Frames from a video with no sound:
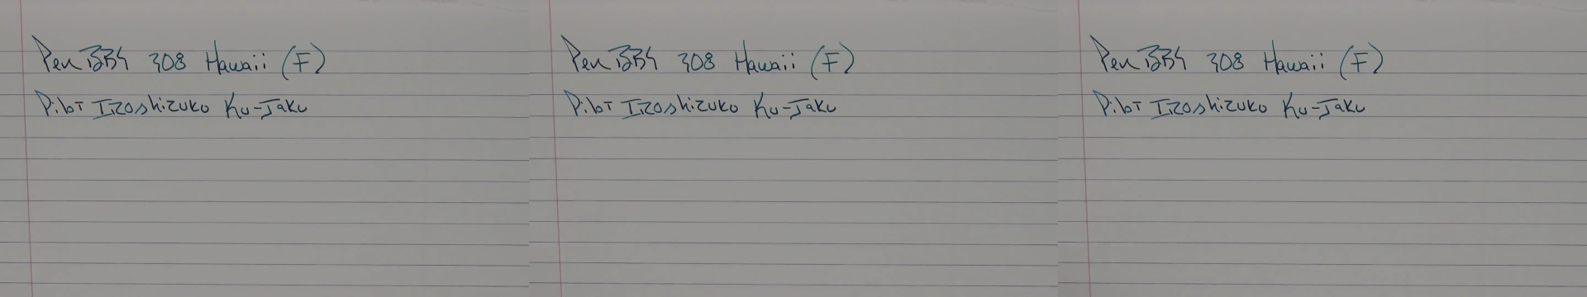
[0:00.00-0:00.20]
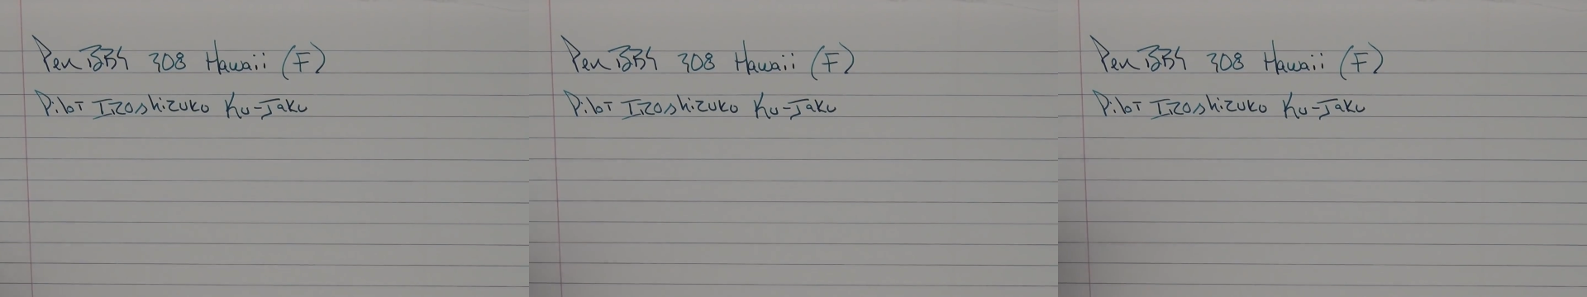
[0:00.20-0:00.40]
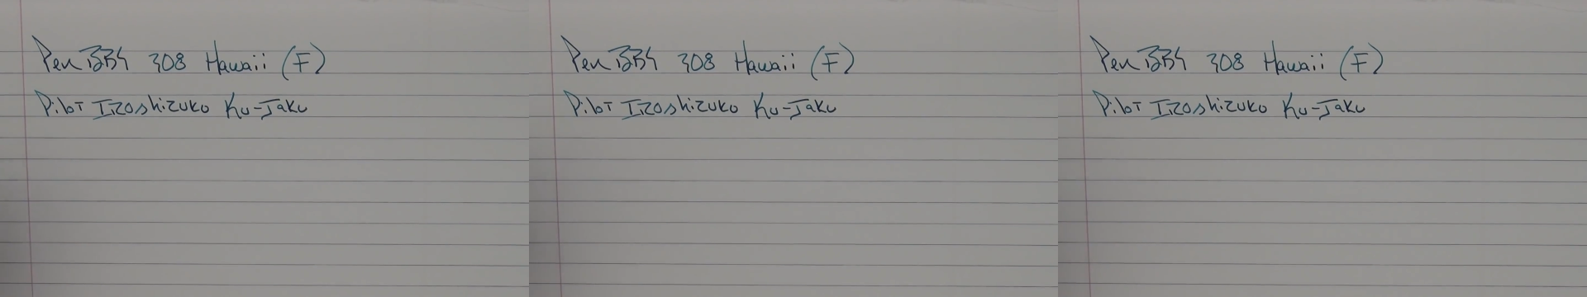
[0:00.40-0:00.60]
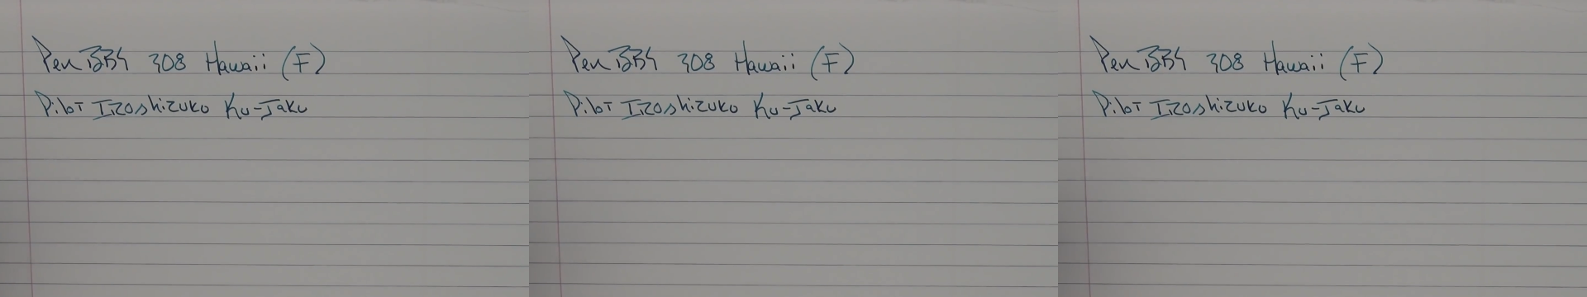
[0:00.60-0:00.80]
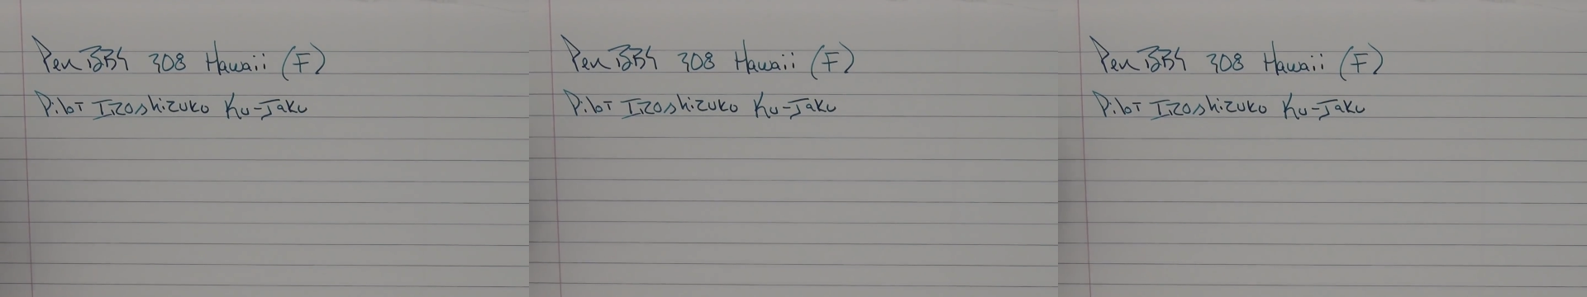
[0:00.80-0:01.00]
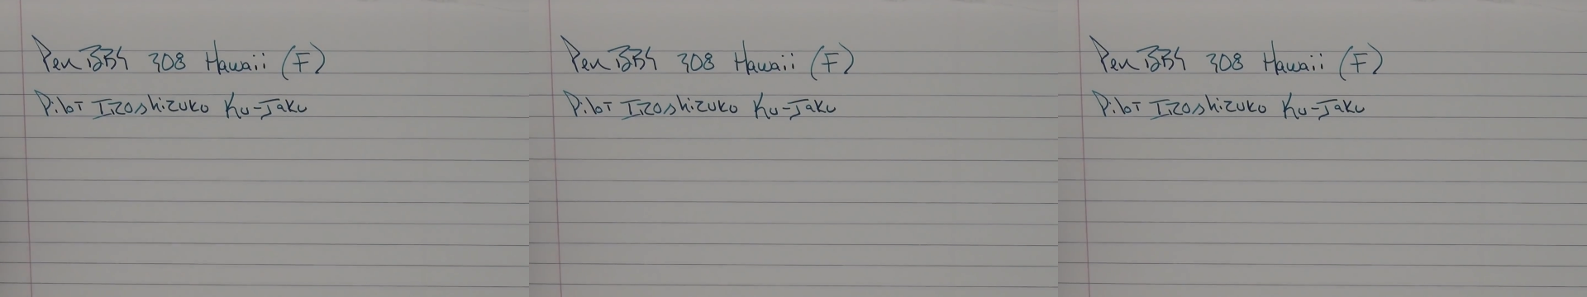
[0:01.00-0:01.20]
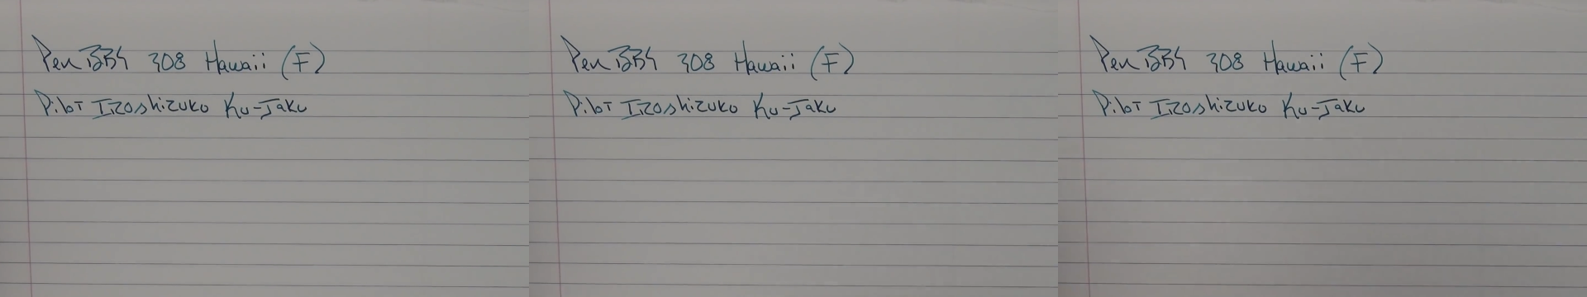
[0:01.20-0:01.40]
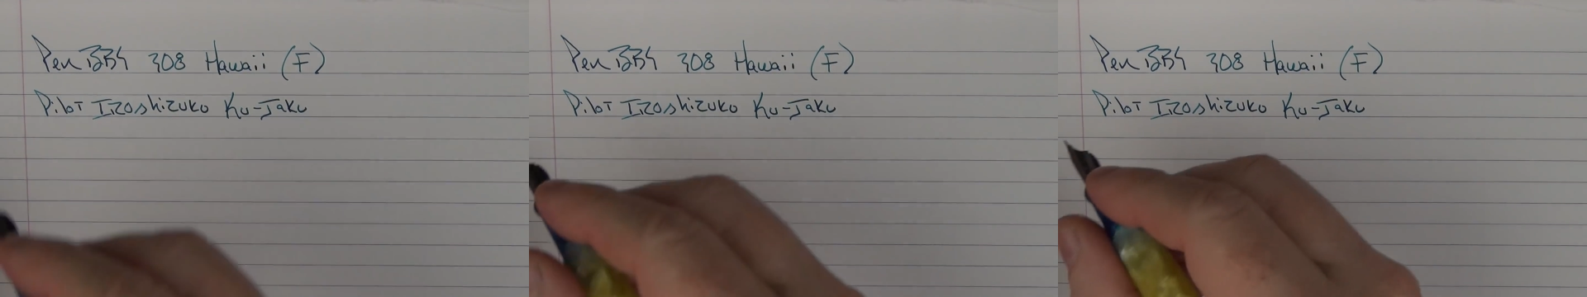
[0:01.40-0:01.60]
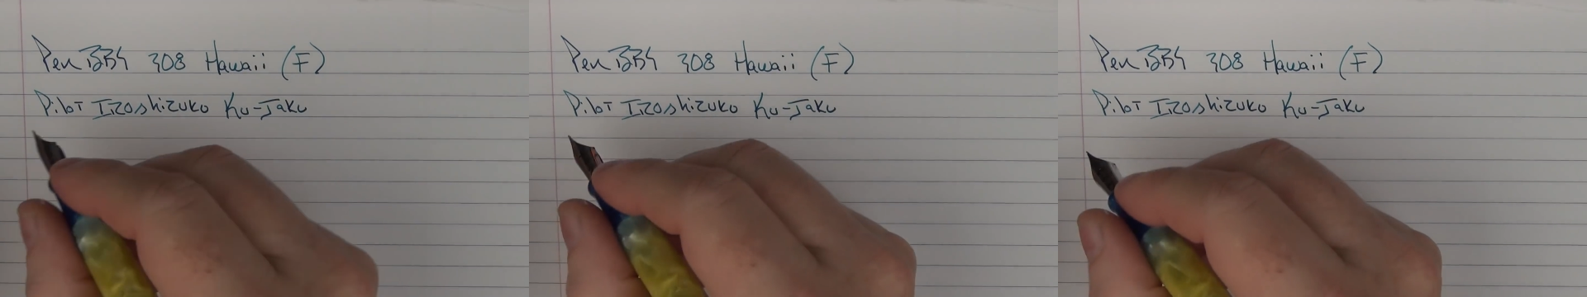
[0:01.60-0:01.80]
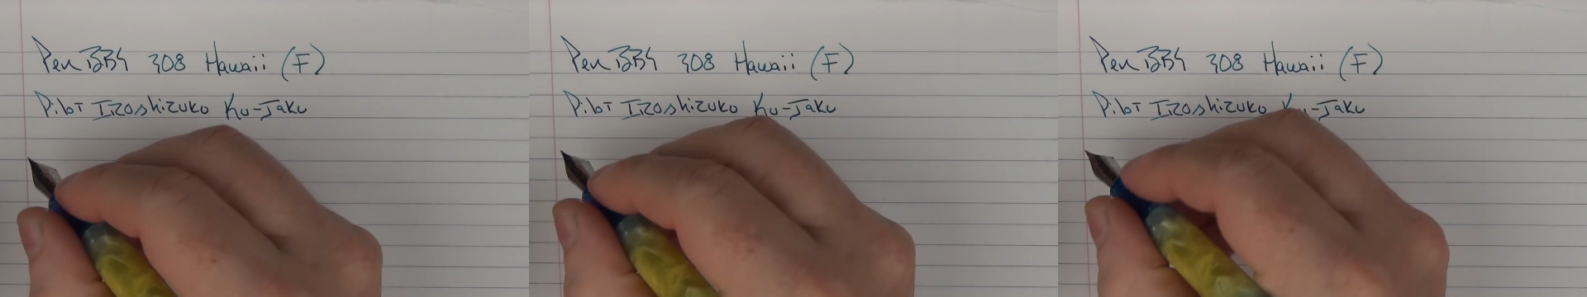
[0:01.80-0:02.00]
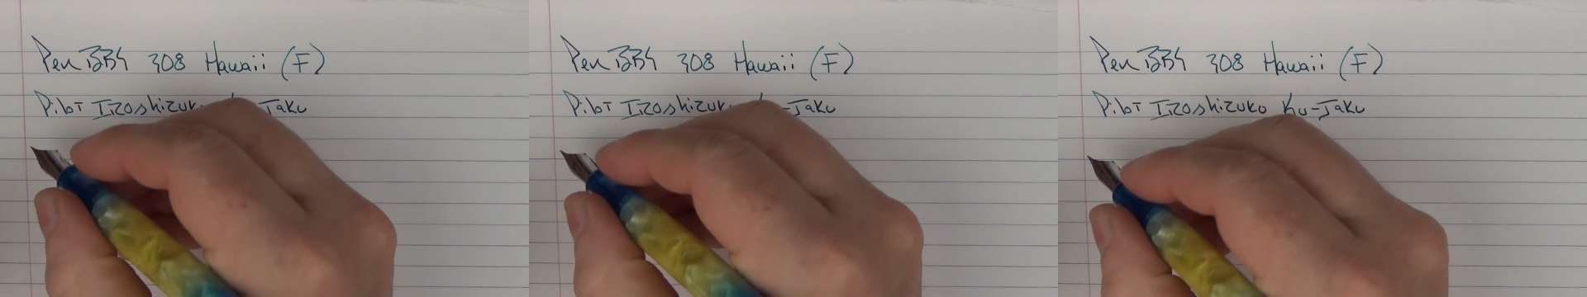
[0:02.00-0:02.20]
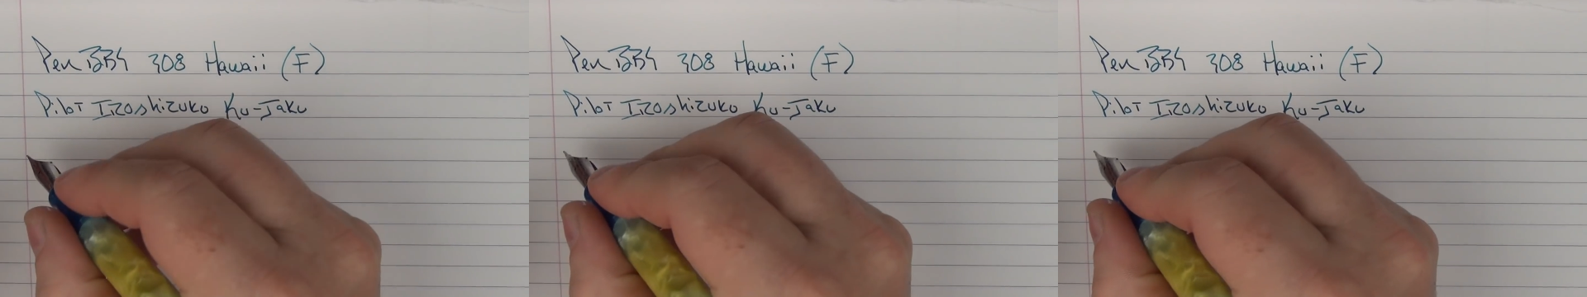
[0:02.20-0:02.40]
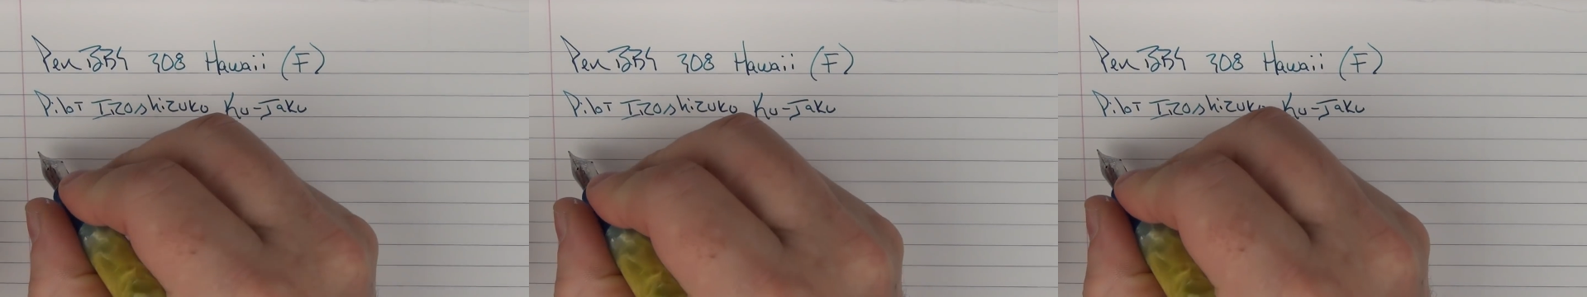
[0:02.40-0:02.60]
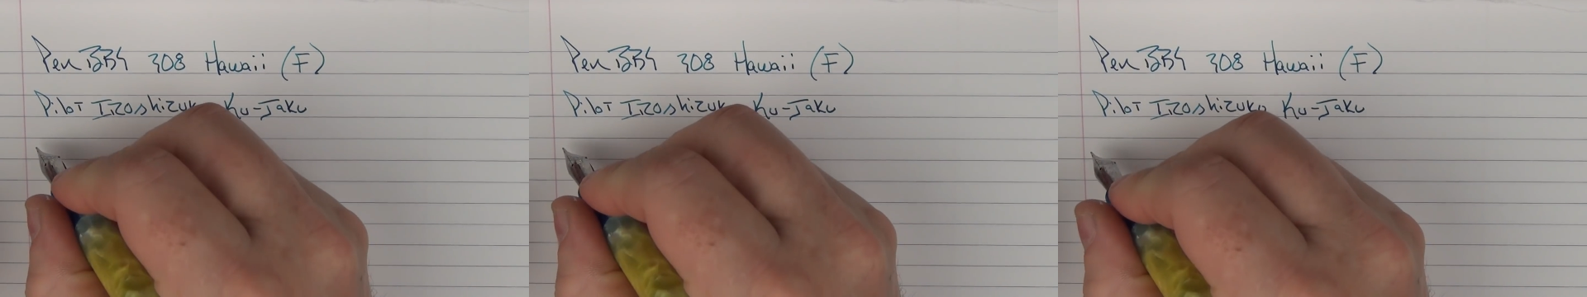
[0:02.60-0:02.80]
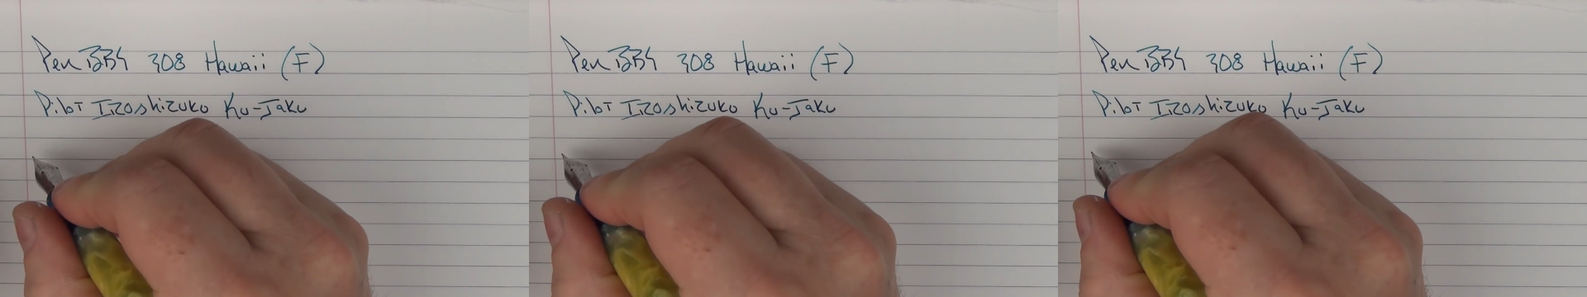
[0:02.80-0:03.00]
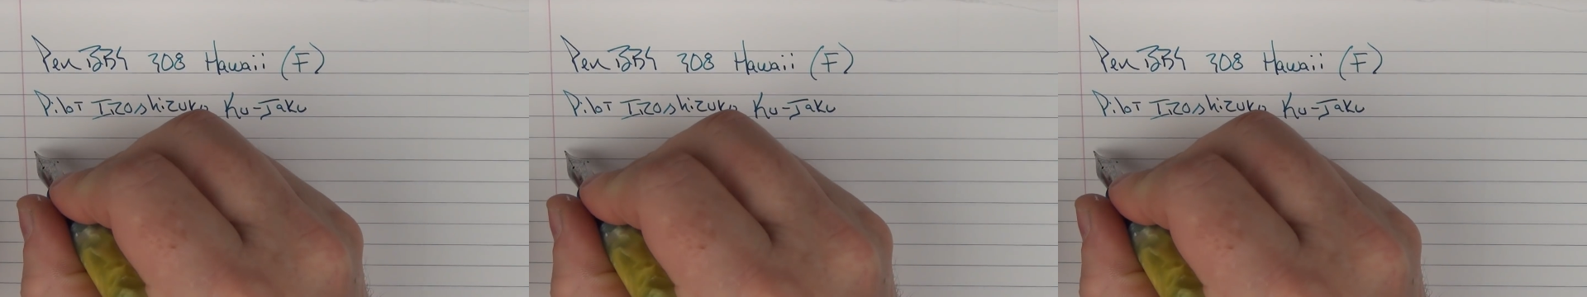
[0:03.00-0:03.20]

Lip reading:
Nobody's mouth can be seen.